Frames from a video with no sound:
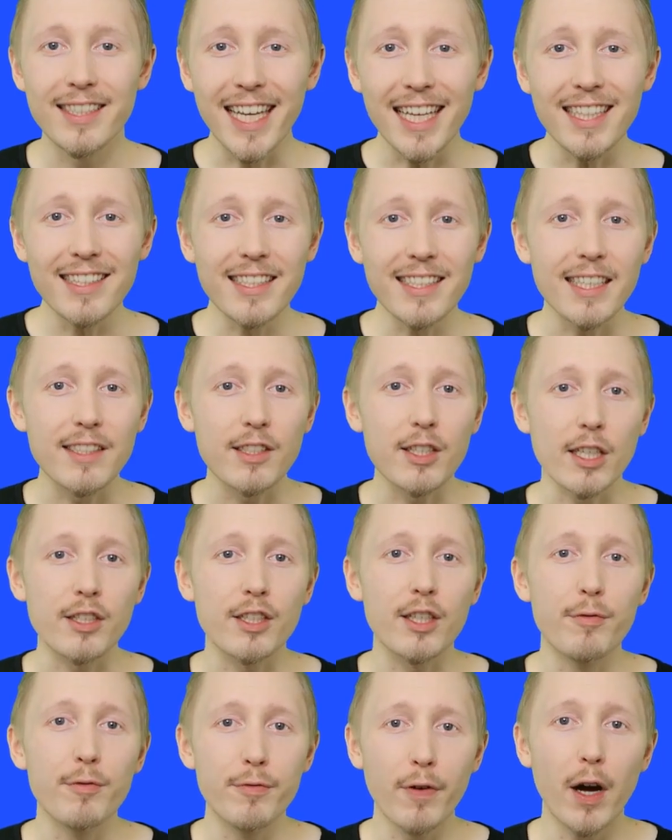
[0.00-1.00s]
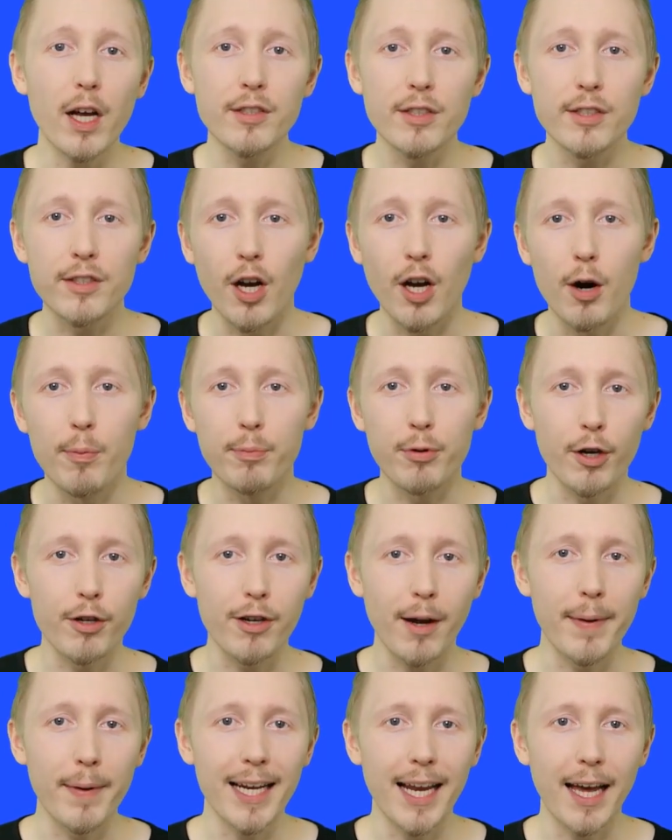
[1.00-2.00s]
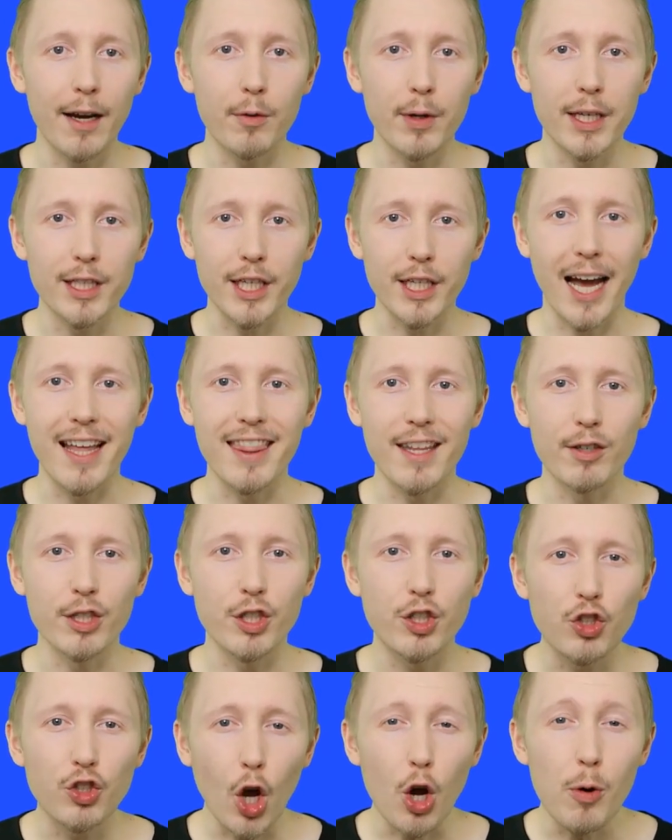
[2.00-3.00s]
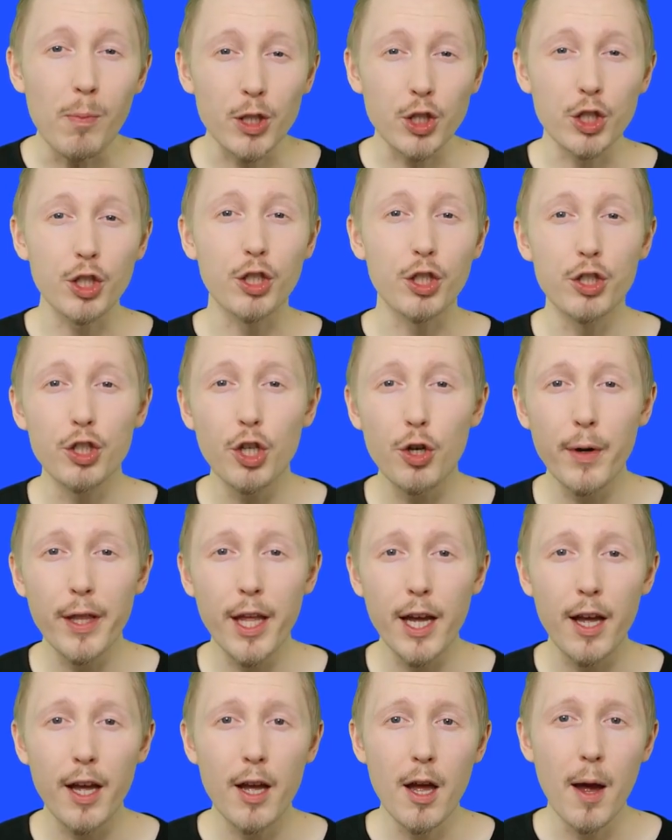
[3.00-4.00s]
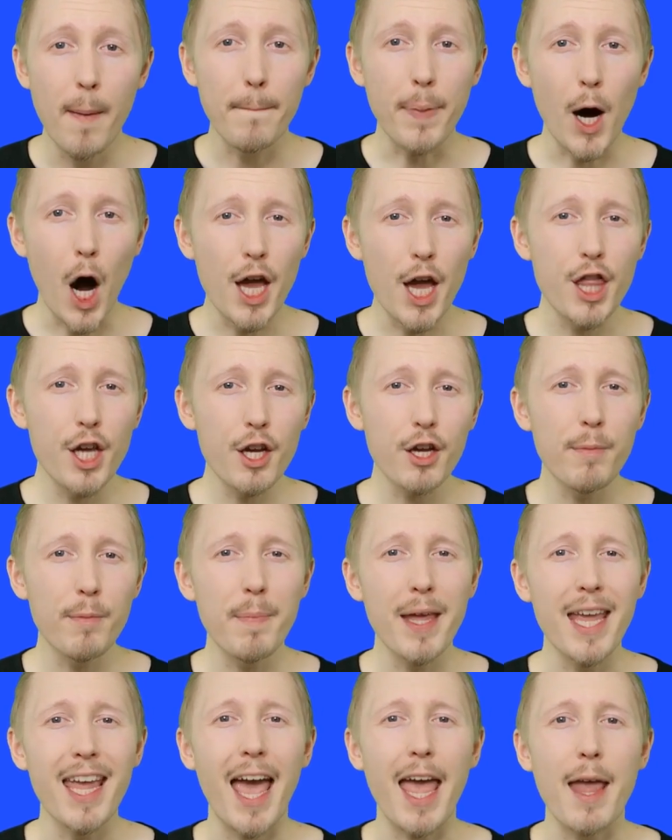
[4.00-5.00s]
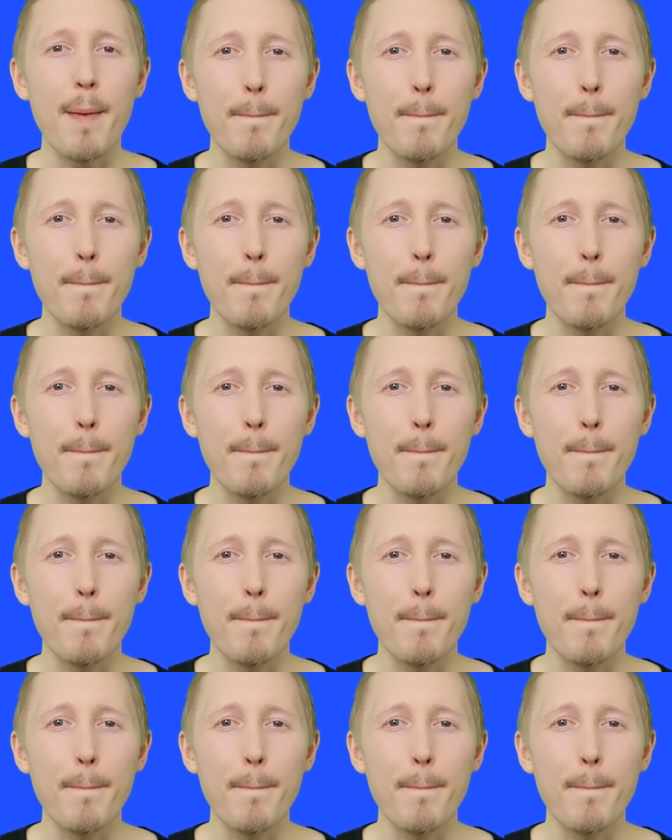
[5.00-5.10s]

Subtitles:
Since it's such a versatile programming language and there is so much you can do with it, Python can be